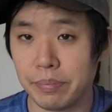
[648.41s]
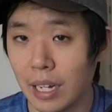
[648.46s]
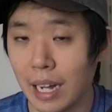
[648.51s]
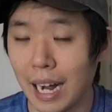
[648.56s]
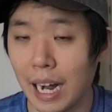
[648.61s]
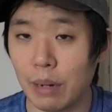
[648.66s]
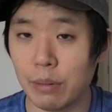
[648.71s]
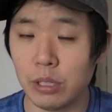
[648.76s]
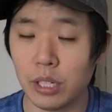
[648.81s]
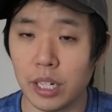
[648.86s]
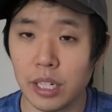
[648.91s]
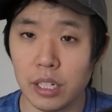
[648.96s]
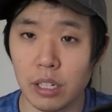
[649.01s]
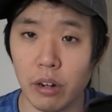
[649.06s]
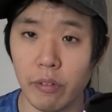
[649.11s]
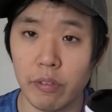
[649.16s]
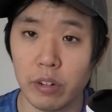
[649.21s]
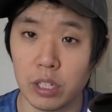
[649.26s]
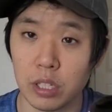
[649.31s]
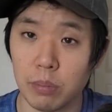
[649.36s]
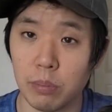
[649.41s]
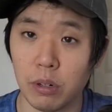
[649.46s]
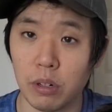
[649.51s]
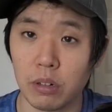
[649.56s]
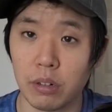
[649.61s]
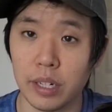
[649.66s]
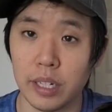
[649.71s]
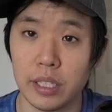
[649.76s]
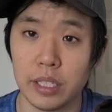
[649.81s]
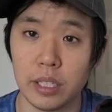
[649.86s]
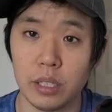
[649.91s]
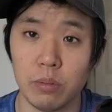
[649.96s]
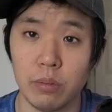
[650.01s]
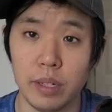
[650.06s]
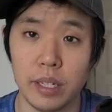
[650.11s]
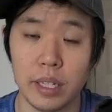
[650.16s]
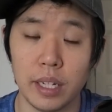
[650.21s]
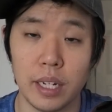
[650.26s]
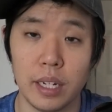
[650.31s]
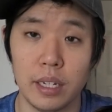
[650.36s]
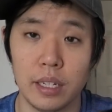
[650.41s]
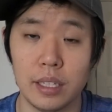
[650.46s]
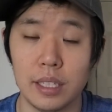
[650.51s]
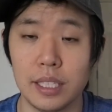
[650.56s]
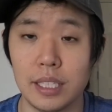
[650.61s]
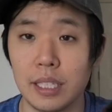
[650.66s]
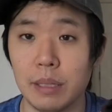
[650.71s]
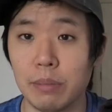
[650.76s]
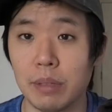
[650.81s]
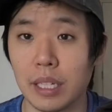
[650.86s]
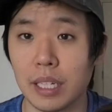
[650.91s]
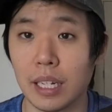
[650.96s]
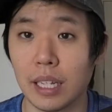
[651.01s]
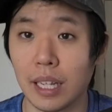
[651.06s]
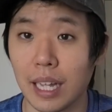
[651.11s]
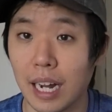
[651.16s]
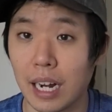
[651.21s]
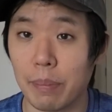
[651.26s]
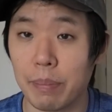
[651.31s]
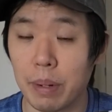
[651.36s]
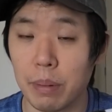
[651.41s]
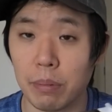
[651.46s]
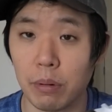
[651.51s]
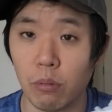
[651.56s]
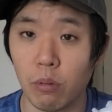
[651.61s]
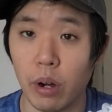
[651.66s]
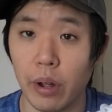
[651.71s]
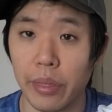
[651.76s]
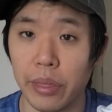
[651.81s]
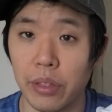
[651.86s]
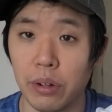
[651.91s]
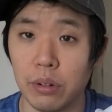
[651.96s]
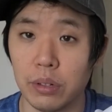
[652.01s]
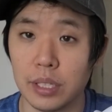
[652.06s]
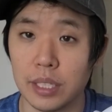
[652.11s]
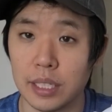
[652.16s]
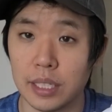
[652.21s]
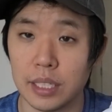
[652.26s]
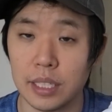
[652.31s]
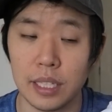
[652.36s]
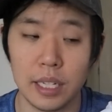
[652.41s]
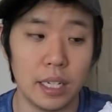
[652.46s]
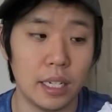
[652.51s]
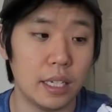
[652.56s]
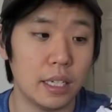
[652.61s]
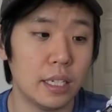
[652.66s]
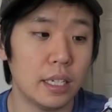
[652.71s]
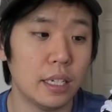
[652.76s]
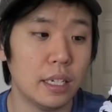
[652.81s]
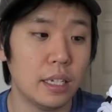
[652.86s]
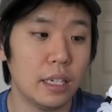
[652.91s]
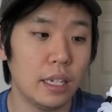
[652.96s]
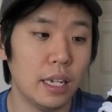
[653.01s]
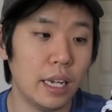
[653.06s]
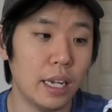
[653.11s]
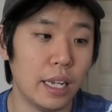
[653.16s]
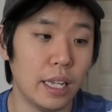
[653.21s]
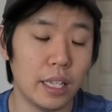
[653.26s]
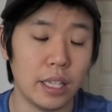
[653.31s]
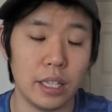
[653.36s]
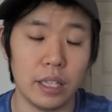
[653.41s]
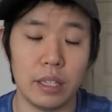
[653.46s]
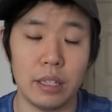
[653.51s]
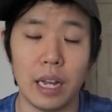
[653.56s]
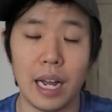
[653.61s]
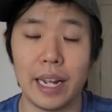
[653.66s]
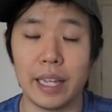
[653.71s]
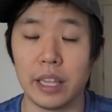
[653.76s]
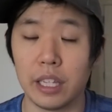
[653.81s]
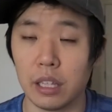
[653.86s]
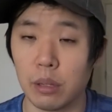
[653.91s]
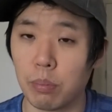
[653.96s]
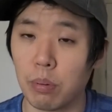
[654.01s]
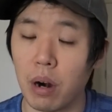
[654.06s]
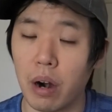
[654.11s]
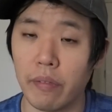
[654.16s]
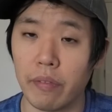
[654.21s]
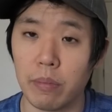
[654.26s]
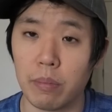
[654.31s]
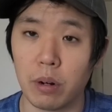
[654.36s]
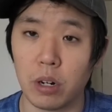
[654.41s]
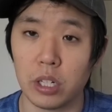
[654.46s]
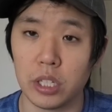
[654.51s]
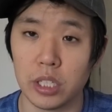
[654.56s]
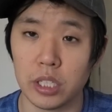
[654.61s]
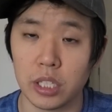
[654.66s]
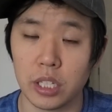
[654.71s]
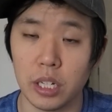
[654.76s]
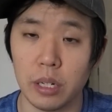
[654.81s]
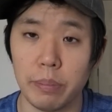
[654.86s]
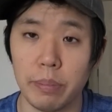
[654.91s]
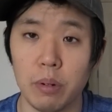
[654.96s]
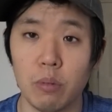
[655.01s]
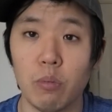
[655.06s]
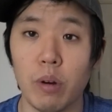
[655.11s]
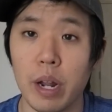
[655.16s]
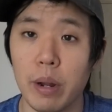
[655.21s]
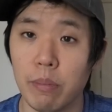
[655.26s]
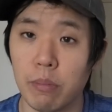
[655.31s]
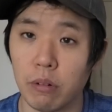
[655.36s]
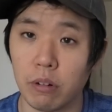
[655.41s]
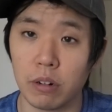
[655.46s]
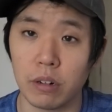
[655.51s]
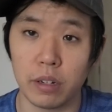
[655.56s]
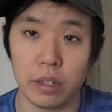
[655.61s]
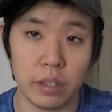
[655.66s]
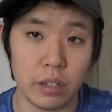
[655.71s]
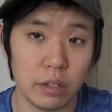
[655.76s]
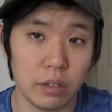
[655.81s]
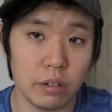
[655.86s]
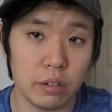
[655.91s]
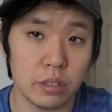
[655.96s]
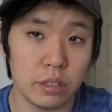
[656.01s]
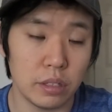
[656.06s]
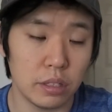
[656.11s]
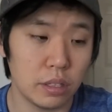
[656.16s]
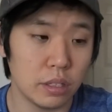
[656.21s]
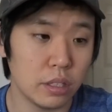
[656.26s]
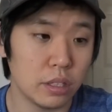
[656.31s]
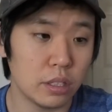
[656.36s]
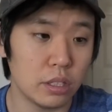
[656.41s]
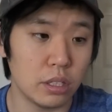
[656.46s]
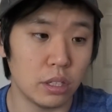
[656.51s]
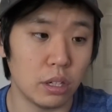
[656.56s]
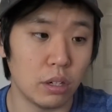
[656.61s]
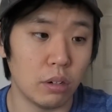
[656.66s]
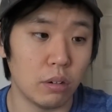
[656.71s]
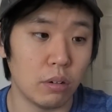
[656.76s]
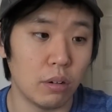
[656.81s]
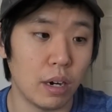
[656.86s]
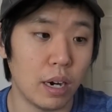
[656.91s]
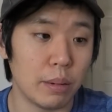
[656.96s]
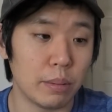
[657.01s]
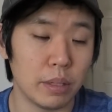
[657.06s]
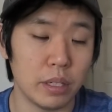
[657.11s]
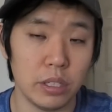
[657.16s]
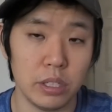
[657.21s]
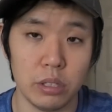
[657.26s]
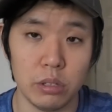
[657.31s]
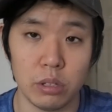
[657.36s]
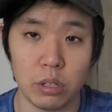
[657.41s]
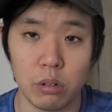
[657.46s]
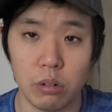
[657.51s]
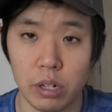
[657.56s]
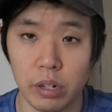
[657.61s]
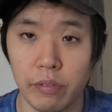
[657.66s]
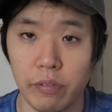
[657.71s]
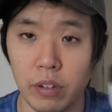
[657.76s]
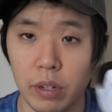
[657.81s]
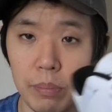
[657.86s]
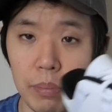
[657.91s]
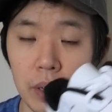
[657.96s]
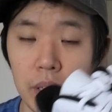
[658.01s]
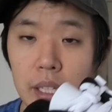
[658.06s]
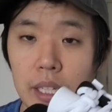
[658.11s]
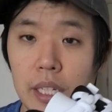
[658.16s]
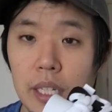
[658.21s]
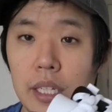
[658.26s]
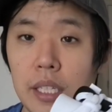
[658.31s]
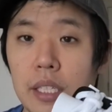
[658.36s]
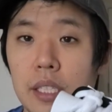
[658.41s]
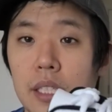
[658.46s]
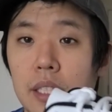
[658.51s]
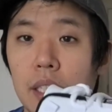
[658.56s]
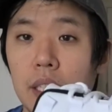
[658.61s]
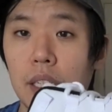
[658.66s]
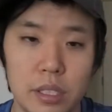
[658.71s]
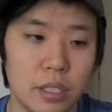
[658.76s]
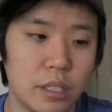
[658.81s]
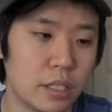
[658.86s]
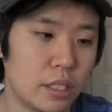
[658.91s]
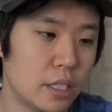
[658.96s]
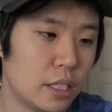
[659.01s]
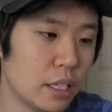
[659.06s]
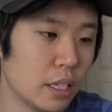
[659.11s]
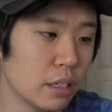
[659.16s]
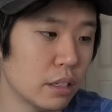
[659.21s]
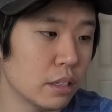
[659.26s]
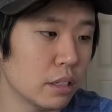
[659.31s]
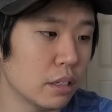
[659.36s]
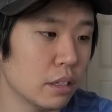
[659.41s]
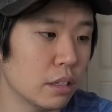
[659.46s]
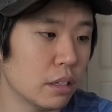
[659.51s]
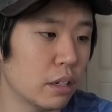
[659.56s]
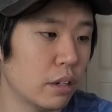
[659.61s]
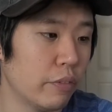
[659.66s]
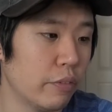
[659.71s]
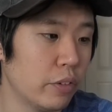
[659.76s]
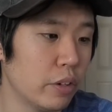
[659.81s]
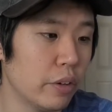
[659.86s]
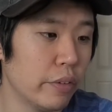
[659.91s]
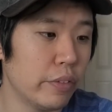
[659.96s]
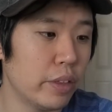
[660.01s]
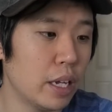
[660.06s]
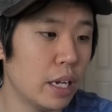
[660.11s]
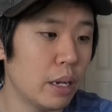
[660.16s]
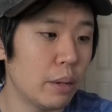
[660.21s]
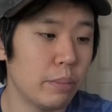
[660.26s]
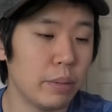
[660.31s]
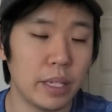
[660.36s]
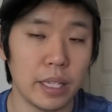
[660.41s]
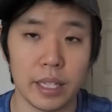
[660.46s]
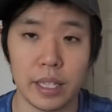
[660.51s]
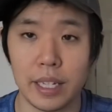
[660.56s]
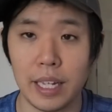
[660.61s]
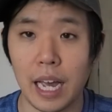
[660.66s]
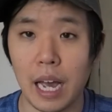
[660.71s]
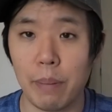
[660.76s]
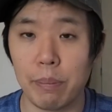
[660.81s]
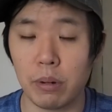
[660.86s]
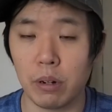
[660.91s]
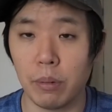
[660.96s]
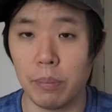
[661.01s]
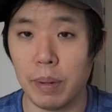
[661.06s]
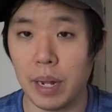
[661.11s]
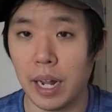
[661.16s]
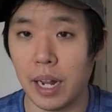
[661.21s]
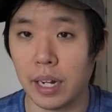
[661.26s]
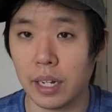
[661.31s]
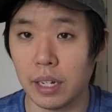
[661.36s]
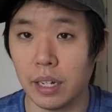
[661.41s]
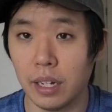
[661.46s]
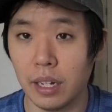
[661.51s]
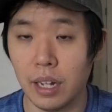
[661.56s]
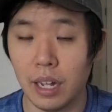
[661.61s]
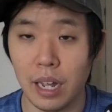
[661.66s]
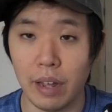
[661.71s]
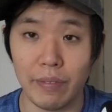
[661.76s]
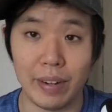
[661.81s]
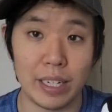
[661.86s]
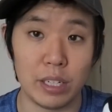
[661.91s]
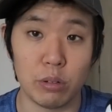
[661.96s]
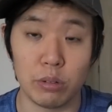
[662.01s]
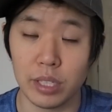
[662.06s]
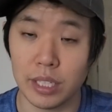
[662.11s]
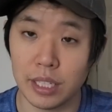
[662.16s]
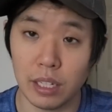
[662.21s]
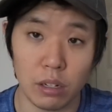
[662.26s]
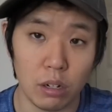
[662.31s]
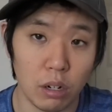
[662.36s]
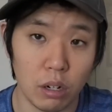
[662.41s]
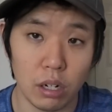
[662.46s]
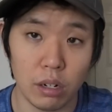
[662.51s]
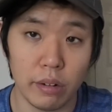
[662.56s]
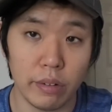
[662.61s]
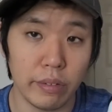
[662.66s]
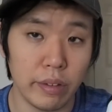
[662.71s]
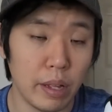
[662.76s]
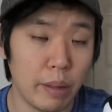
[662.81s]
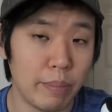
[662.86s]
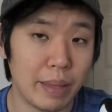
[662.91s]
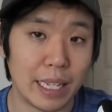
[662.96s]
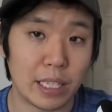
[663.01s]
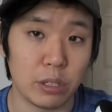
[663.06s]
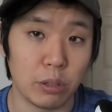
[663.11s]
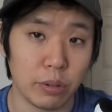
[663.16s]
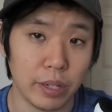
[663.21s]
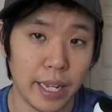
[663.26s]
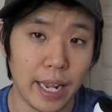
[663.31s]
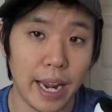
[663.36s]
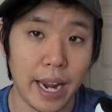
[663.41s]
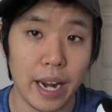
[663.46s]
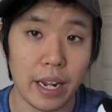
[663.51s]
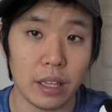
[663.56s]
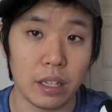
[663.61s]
I'm trying to go for the smoke rays this weekend. It seems like a lot of people want those instead, and I think the profit margin is gonna be way more on those. So I'm gonna do a quick flip on these, sell a few of them, get the capital back. If I don't sell all of them, that's okay.